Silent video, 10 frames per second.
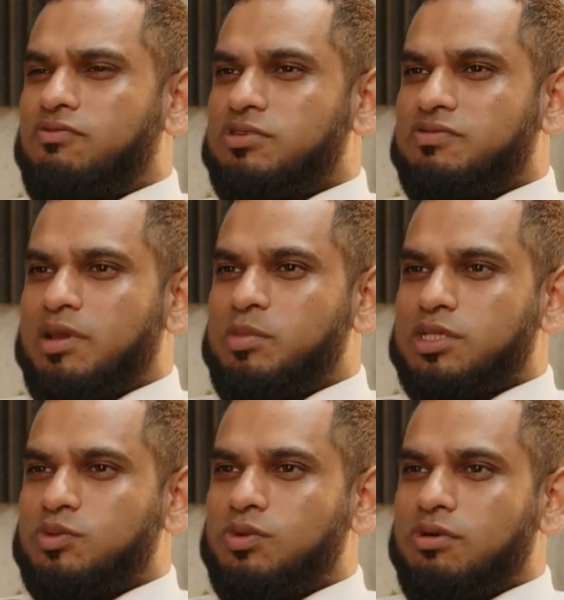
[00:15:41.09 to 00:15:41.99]
forty five
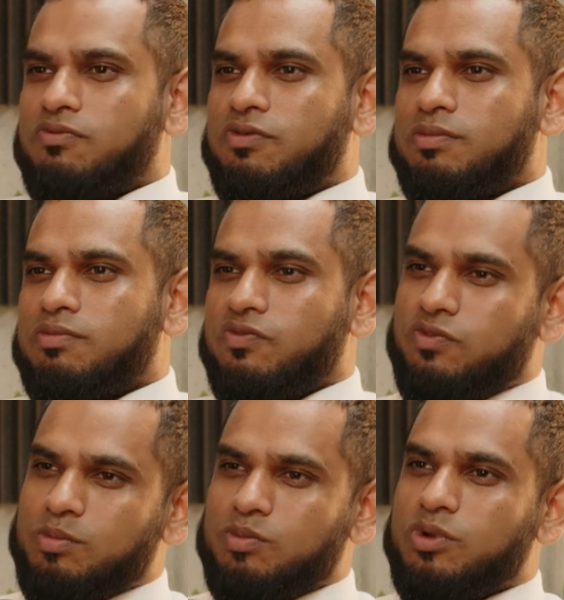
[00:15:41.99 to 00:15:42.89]
minutes walk from
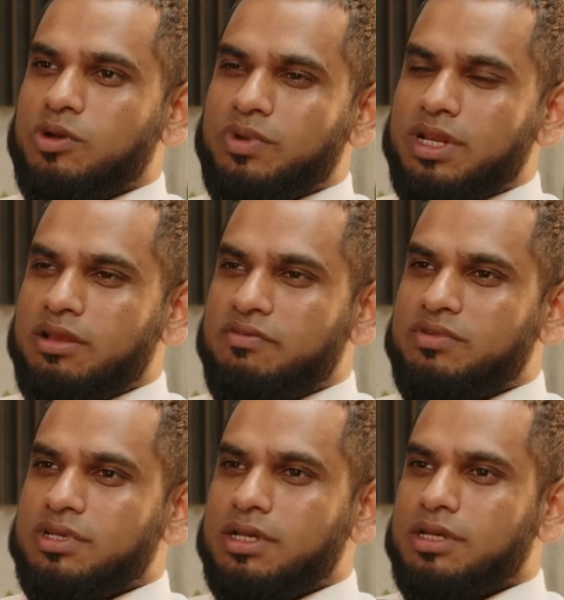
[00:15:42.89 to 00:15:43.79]
from where we
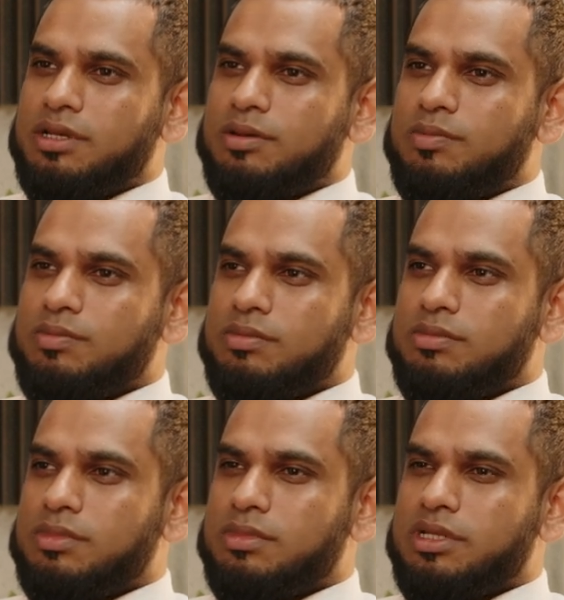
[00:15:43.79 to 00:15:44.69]
lived um,